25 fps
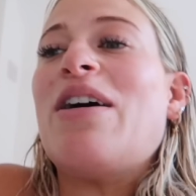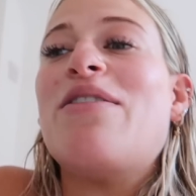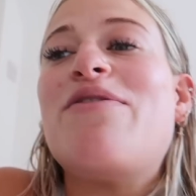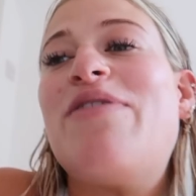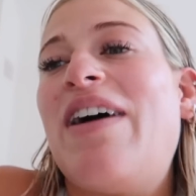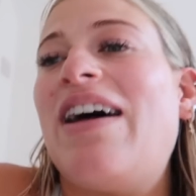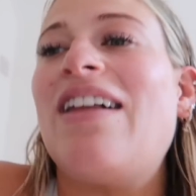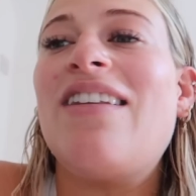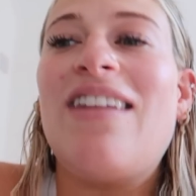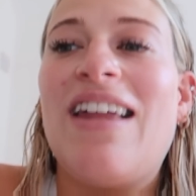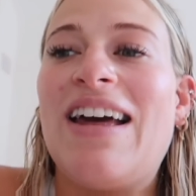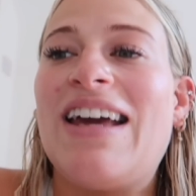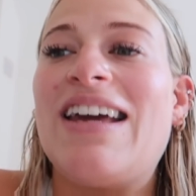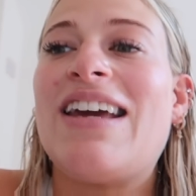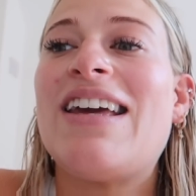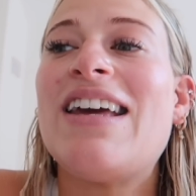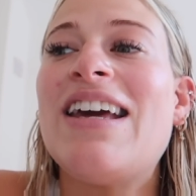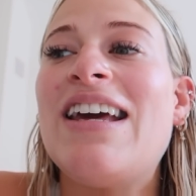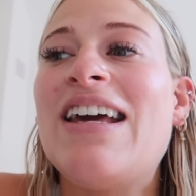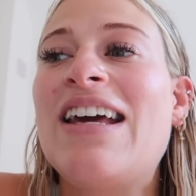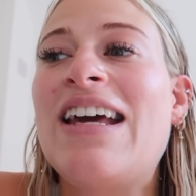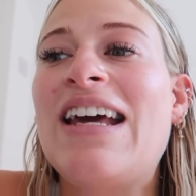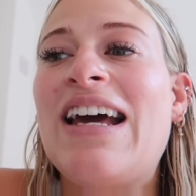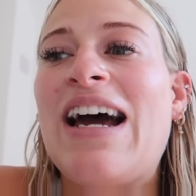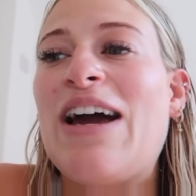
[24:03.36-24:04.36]
I felt like,
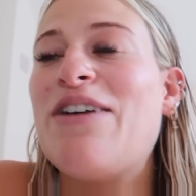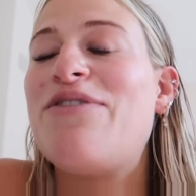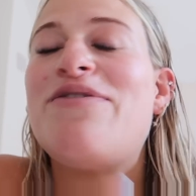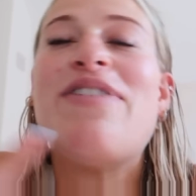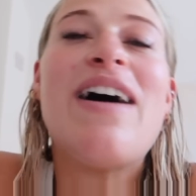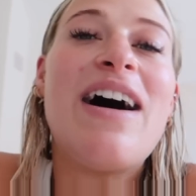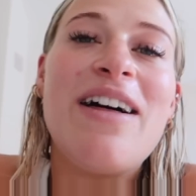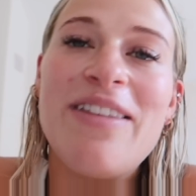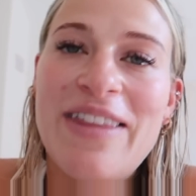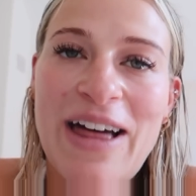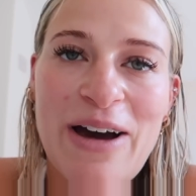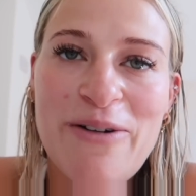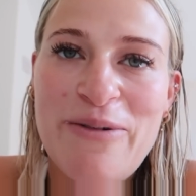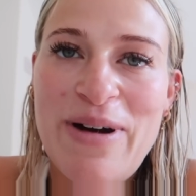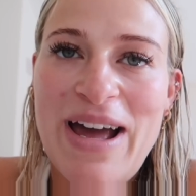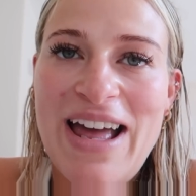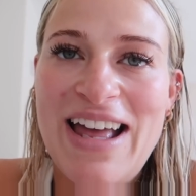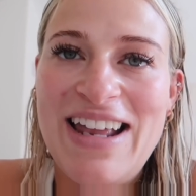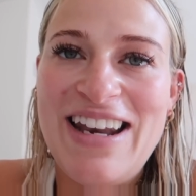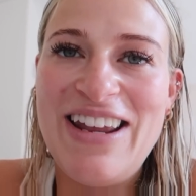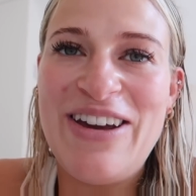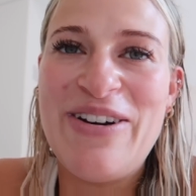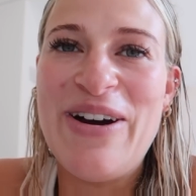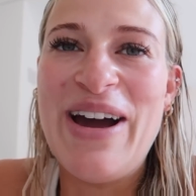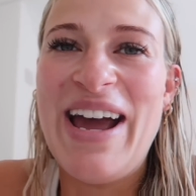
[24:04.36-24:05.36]
I felt that
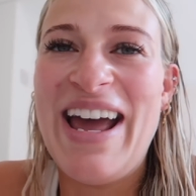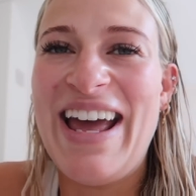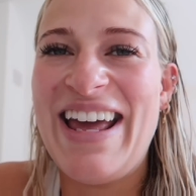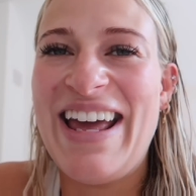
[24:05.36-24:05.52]
way anyway.